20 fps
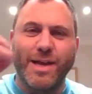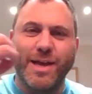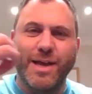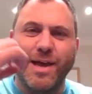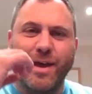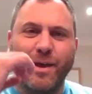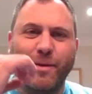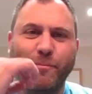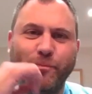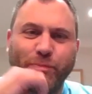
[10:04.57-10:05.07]

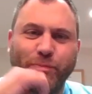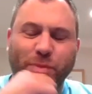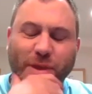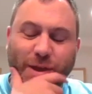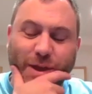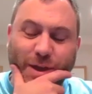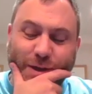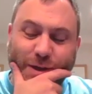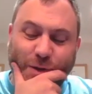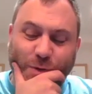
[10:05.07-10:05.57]
Um,
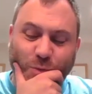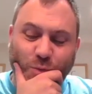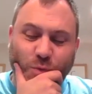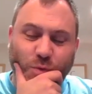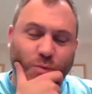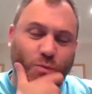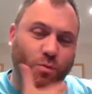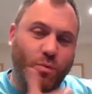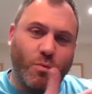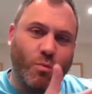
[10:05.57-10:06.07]

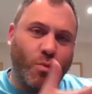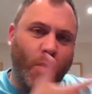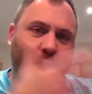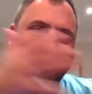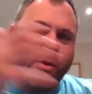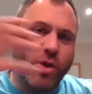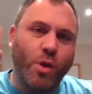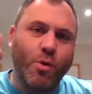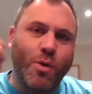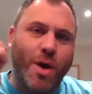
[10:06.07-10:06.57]
where
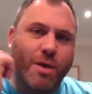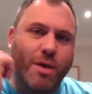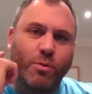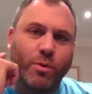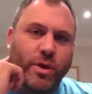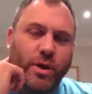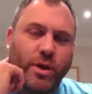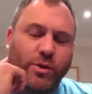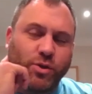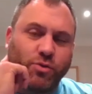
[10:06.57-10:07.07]
are you at with
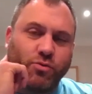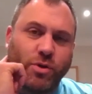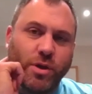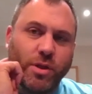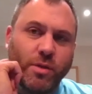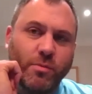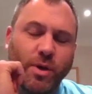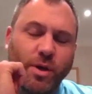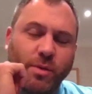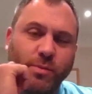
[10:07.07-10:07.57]
those three at
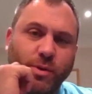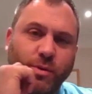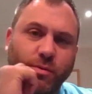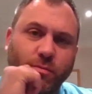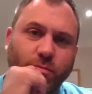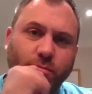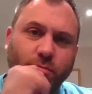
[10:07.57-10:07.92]
the moment?